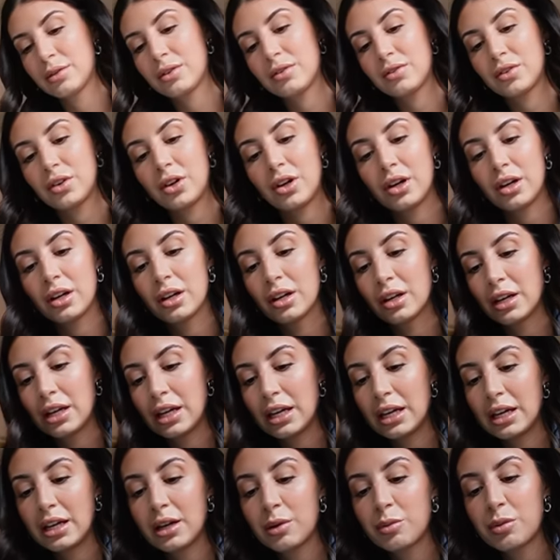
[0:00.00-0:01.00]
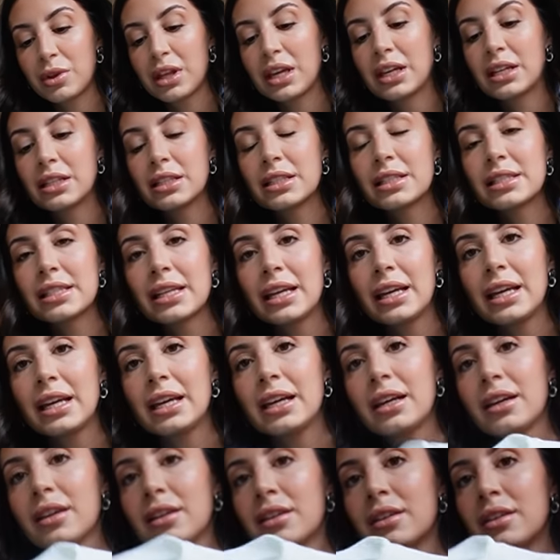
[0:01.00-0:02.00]
We've got a plain
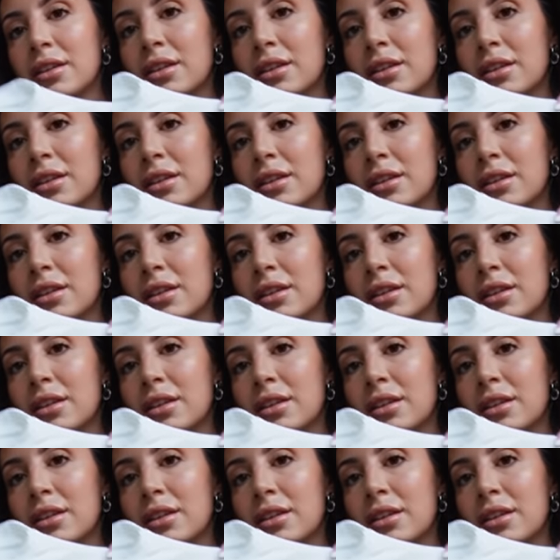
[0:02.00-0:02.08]
tee